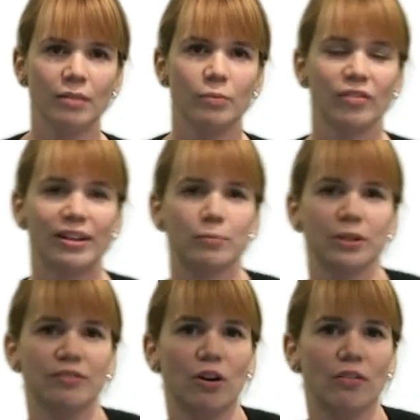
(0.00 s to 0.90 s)
provide a
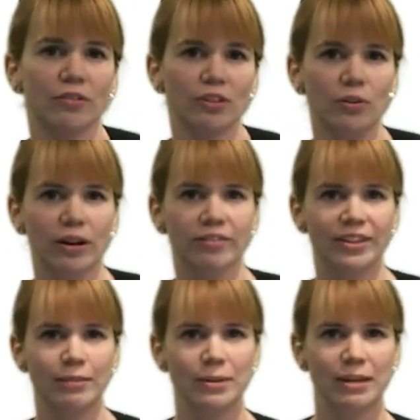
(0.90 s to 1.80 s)
brief overview of
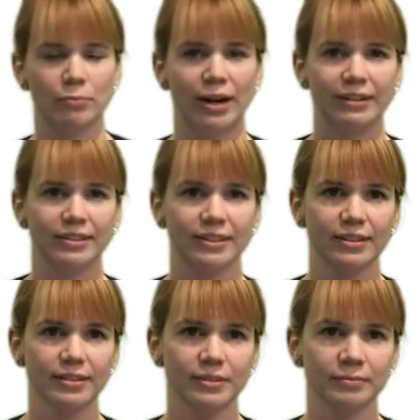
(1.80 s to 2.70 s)
EBM
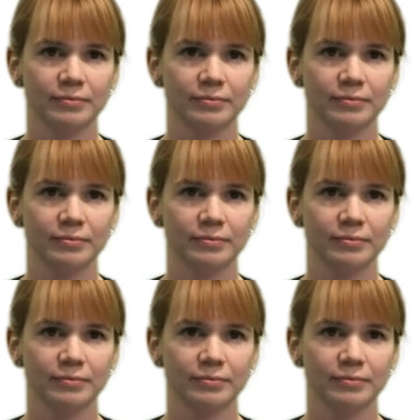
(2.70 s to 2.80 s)
practices,